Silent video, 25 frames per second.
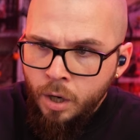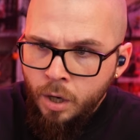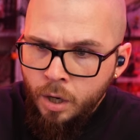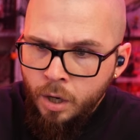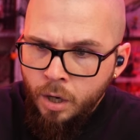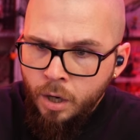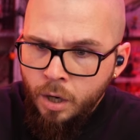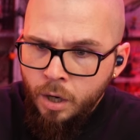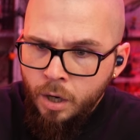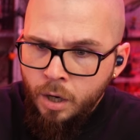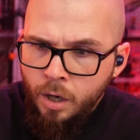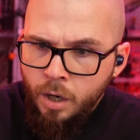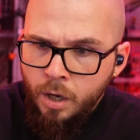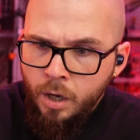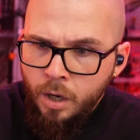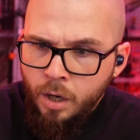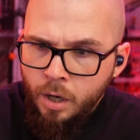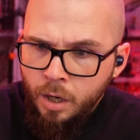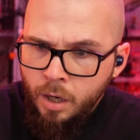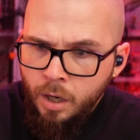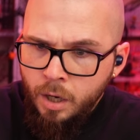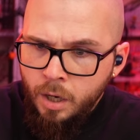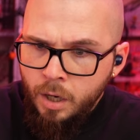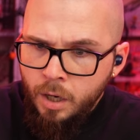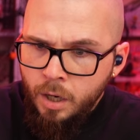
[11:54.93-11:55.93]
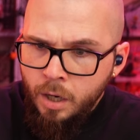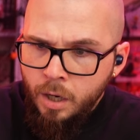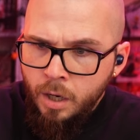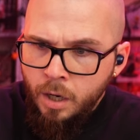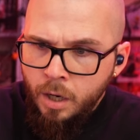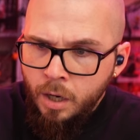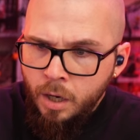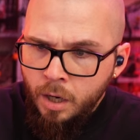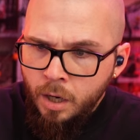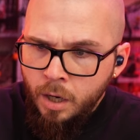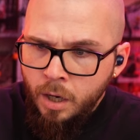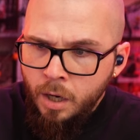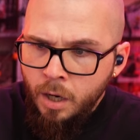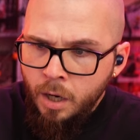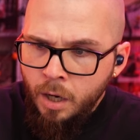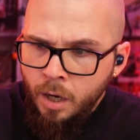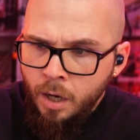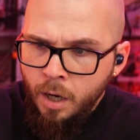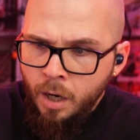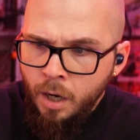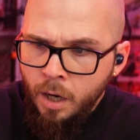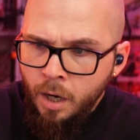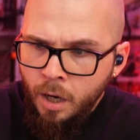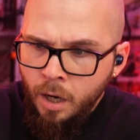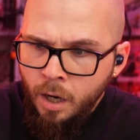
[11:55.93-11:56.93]

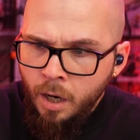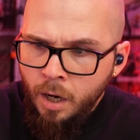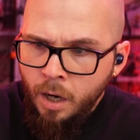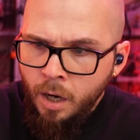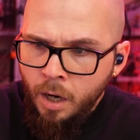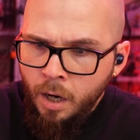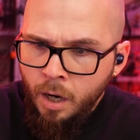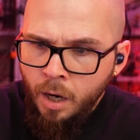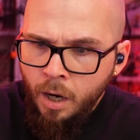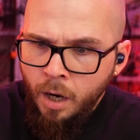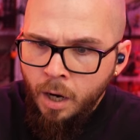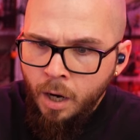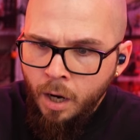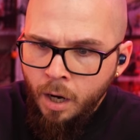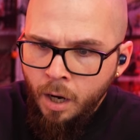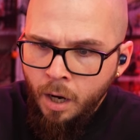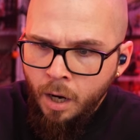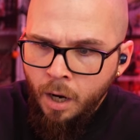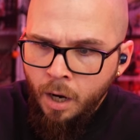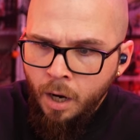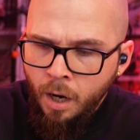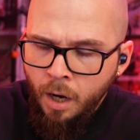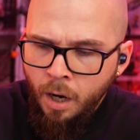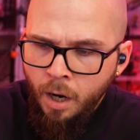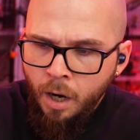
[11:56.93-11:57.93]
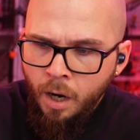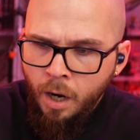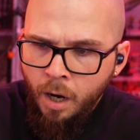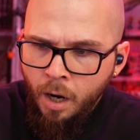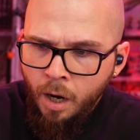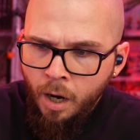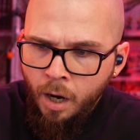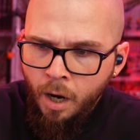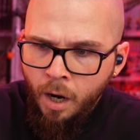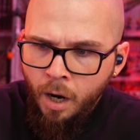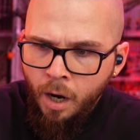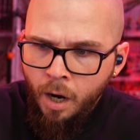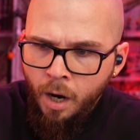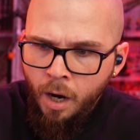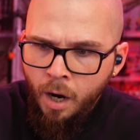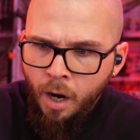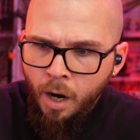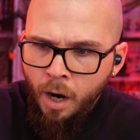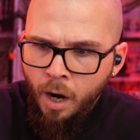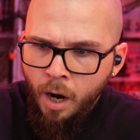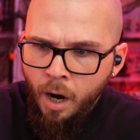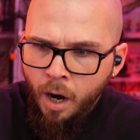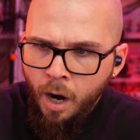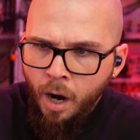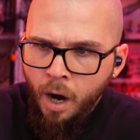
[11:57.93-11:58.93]

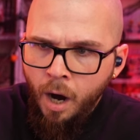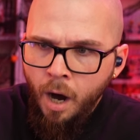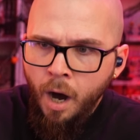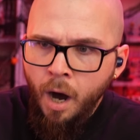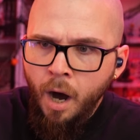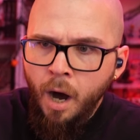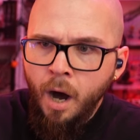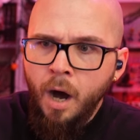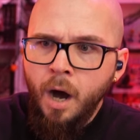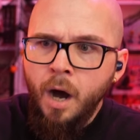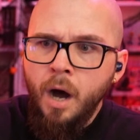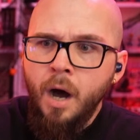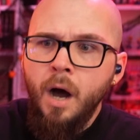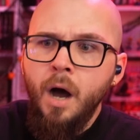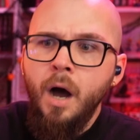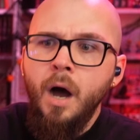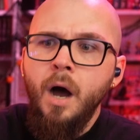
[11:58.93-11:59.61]
(silence)